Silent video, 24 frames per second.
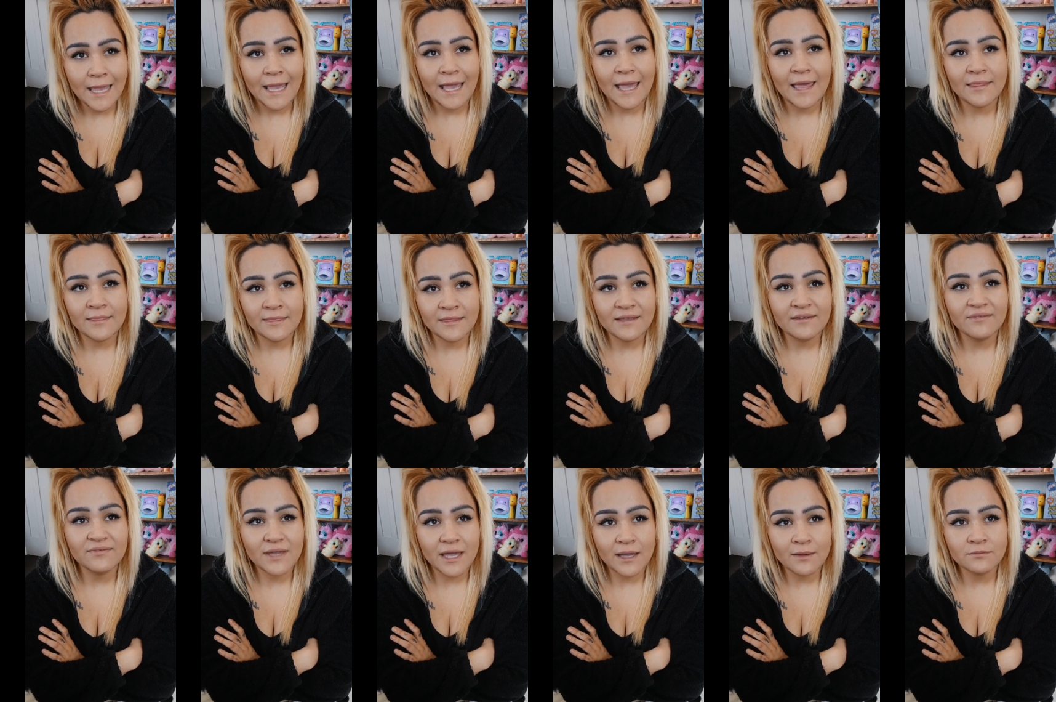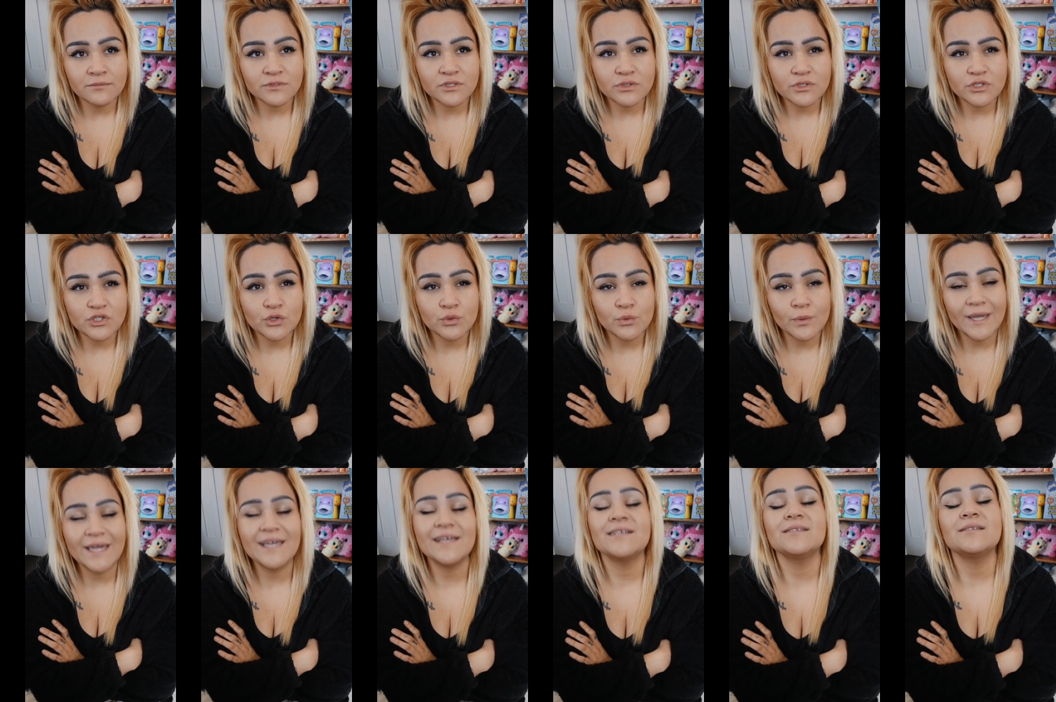and they've come to
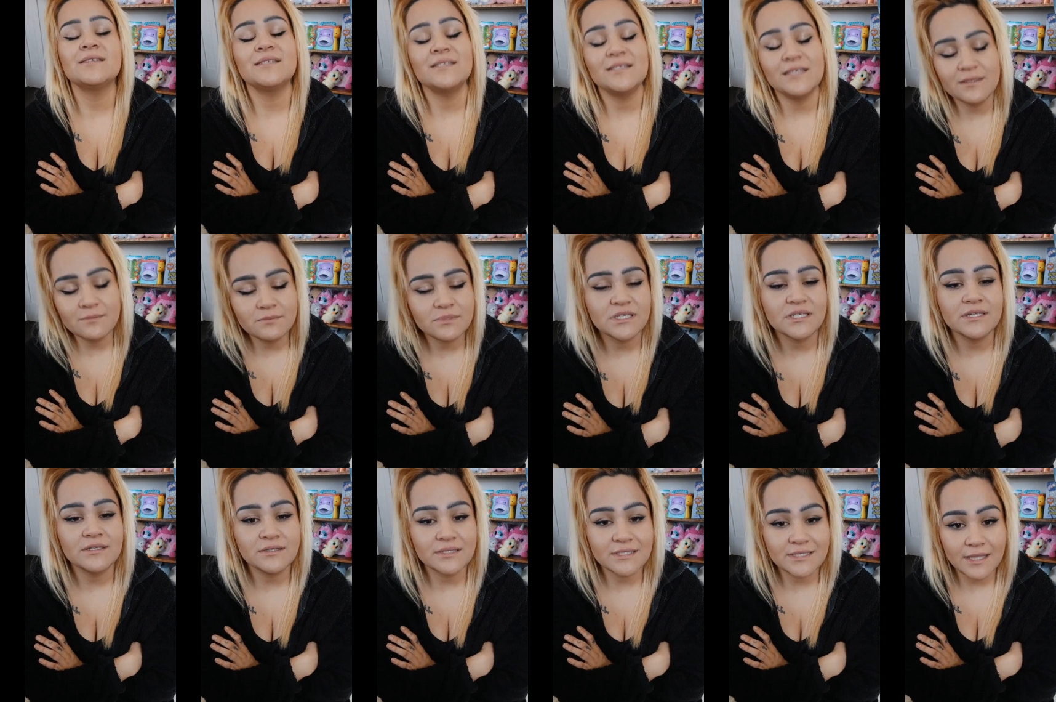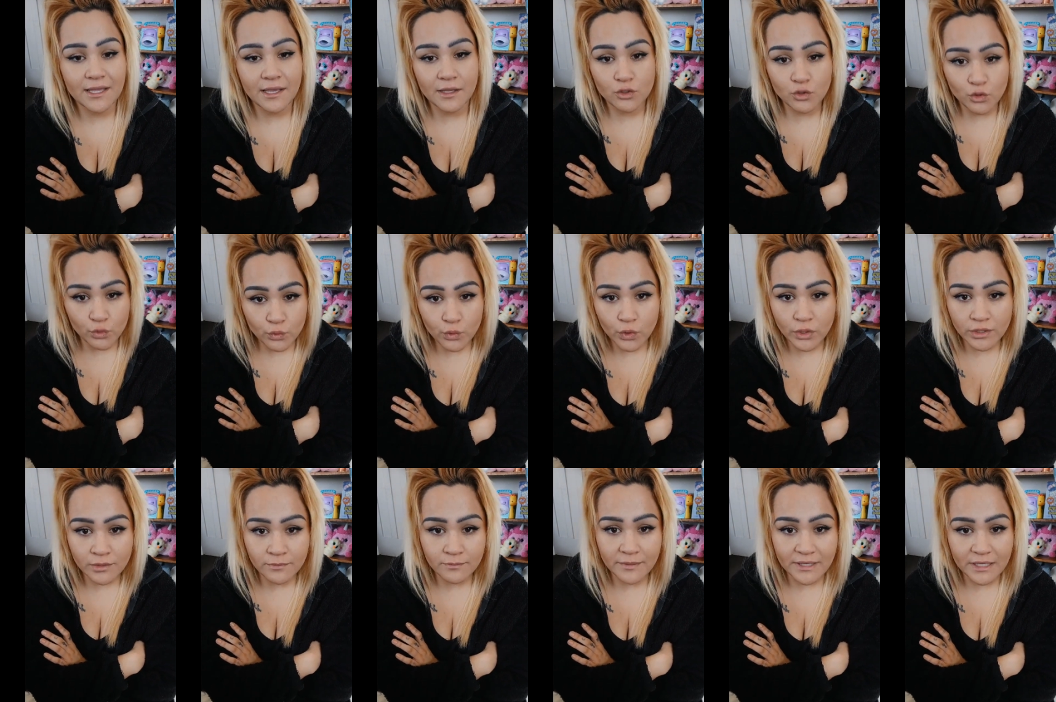acceptance that you
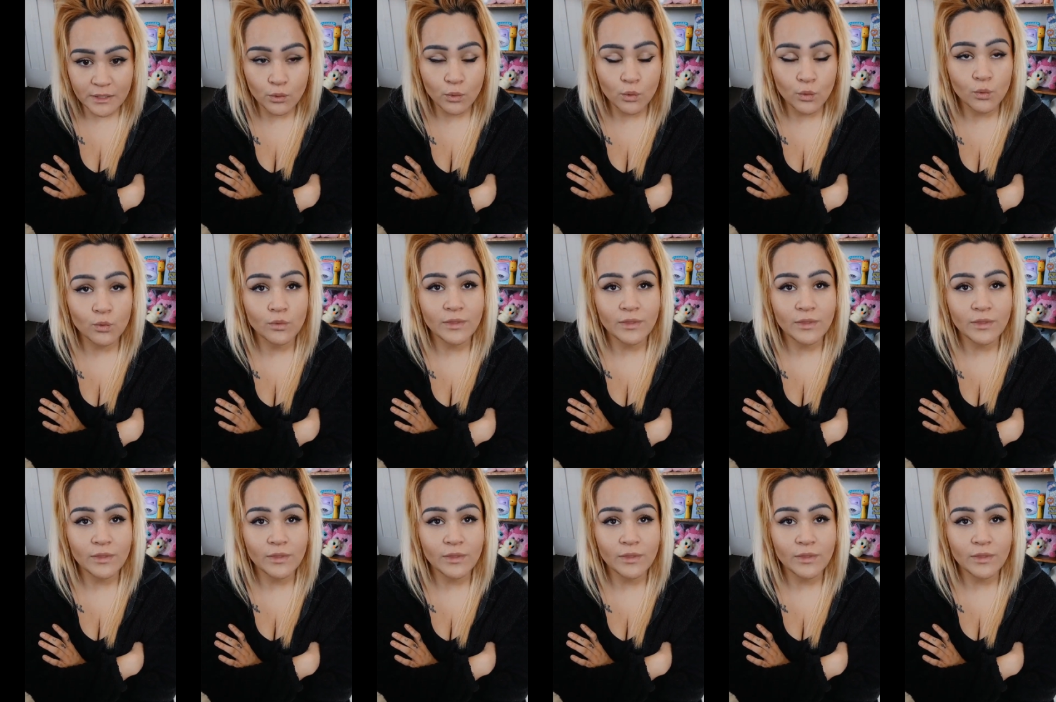couldn't be all